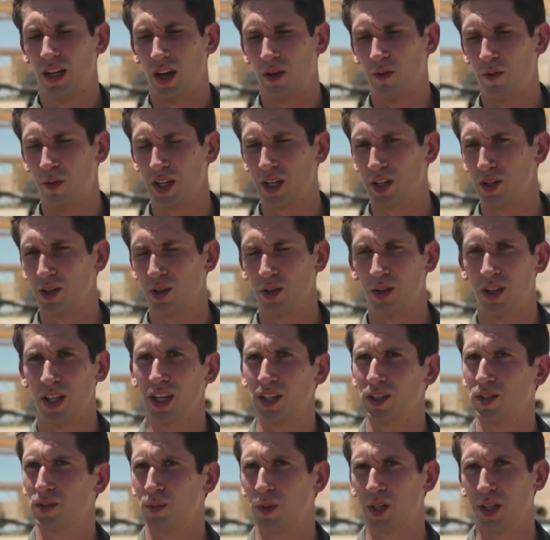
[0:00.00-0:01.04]
if we can do
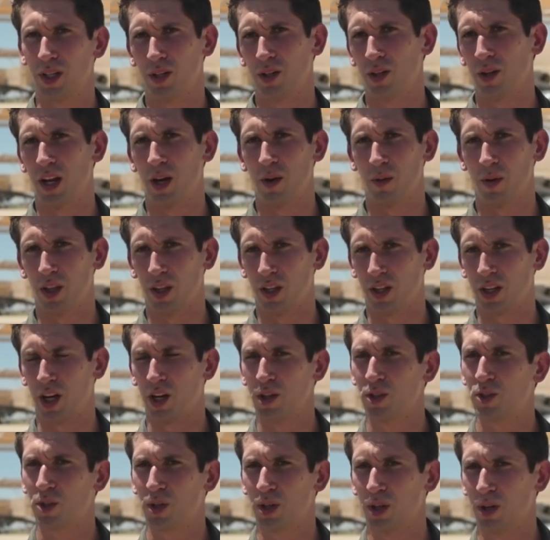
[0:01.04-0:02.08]
this, we can do it anywhere in the
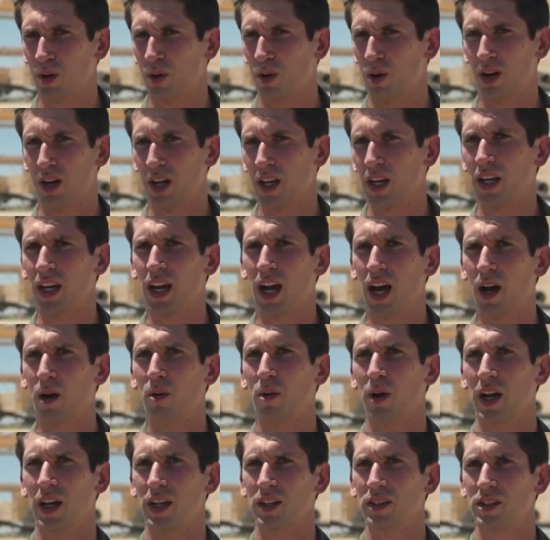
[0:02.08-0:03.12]
country or any
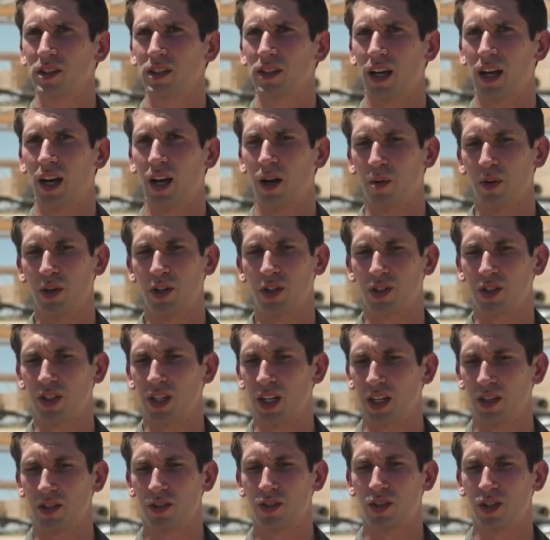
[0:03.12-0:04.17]
highways. We just
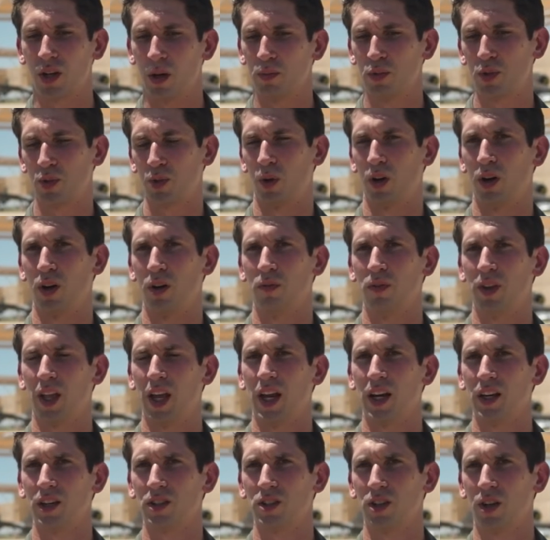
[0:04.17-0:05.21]
need some sort of
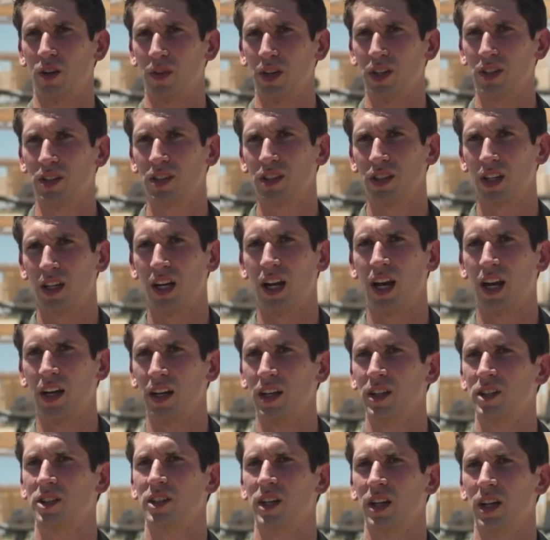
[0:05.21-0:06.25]
landing surface and not
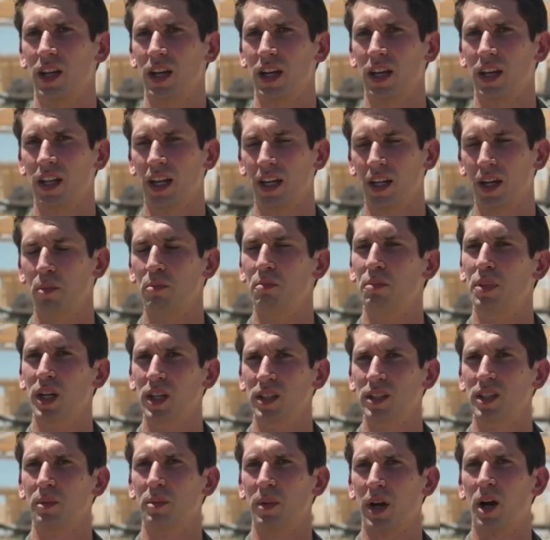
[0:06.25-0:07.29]
necessarily like a
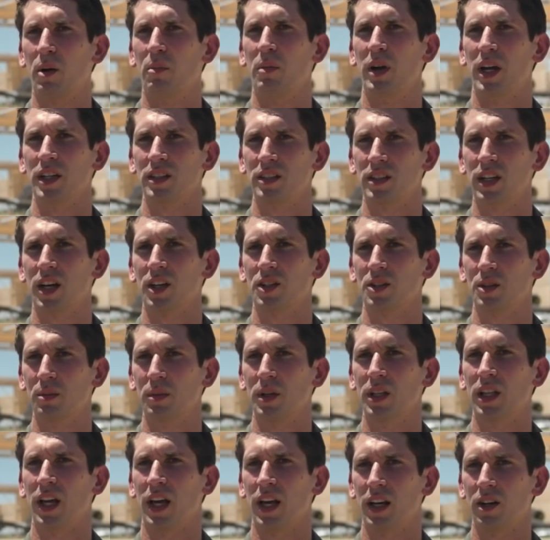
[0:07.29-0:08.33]
built-up airbase to actually
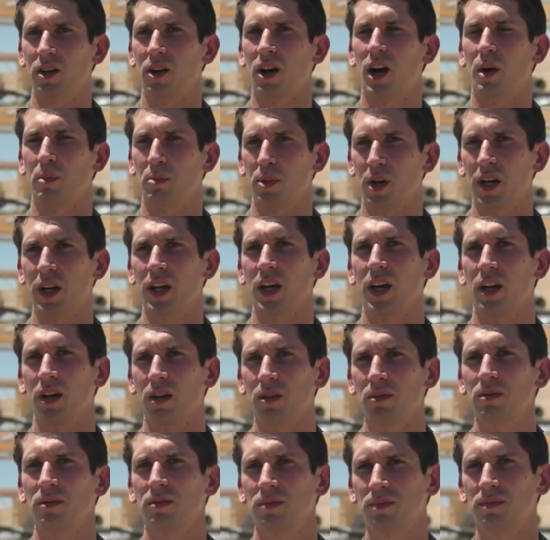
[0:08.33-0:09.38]
be landing or operating out
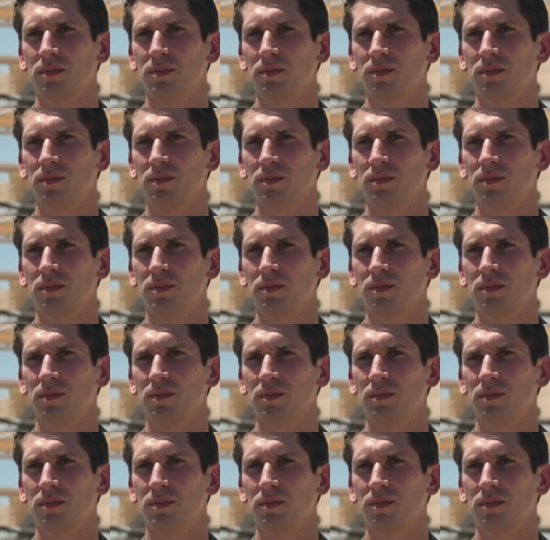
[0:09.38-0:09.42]
of.